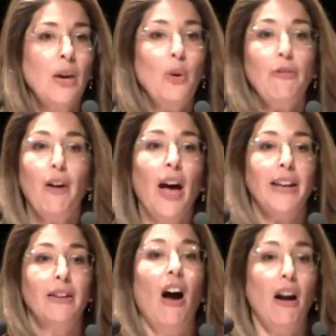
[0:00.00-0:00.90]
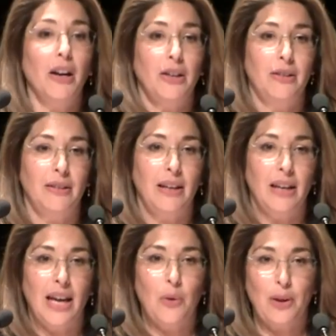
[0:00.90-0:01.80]
We fought hard,
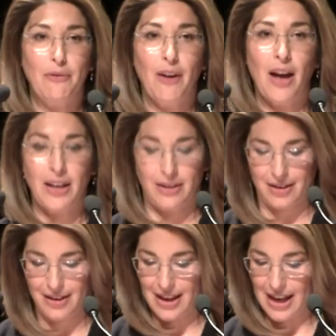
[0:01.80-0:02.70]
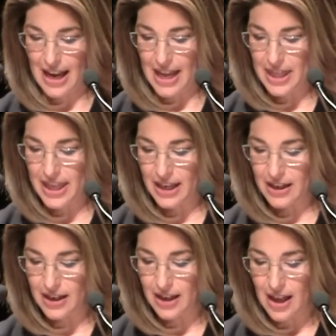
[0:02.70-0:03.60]
and we fought, I
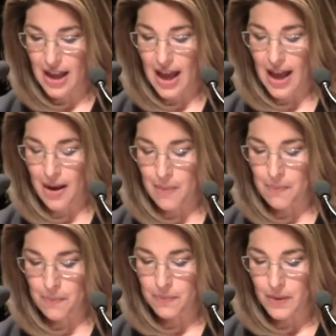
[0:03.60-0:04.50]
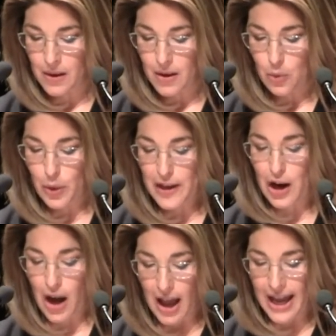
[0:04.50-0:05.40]
think, with
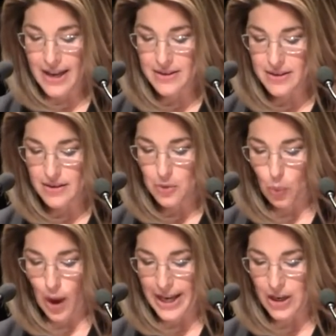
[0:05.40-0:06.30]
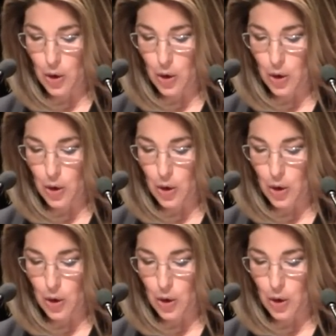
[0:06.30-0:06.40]
our eyes wide